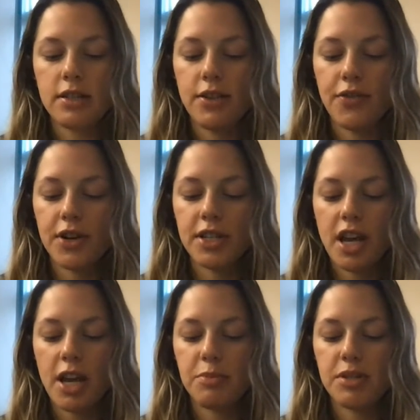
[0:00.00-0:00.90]
different
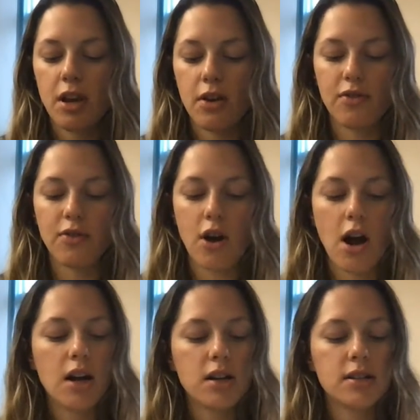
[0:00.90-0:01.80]
types of
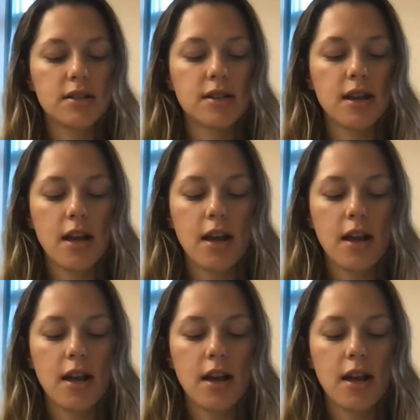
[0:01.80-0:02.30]
rocks,